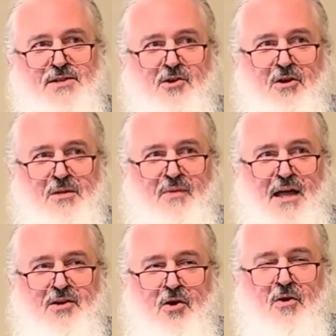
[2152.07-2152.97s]
has a garden in the
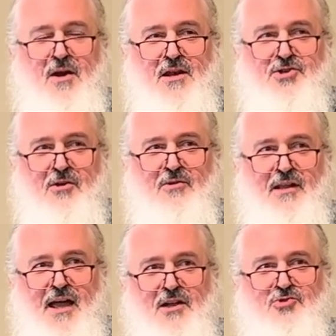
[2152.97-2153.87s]
backyard, and
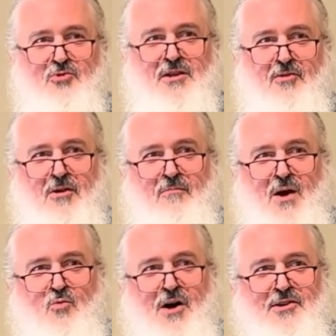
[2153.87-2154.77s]
generally I enjoy the garden
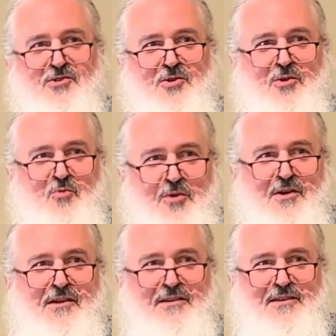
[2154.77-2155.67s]
by watching her
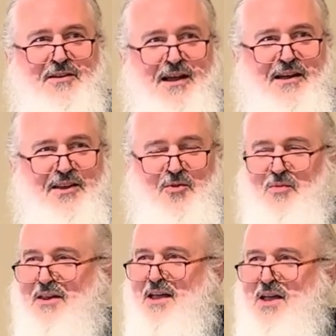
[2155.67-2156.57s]
working. Uh, you know,
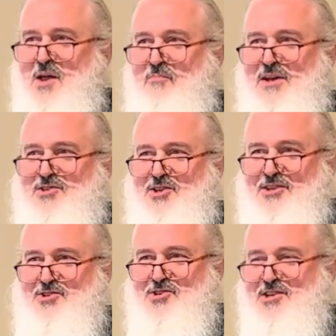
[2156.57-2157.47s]
but but
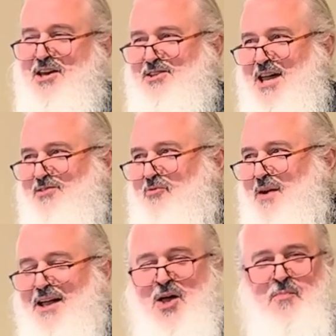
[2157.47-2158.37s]
she she does ask for
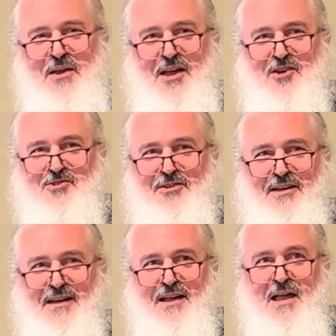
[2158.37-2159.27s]
my help
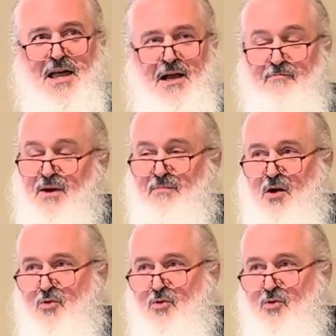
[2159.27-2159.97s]
occasionally. But my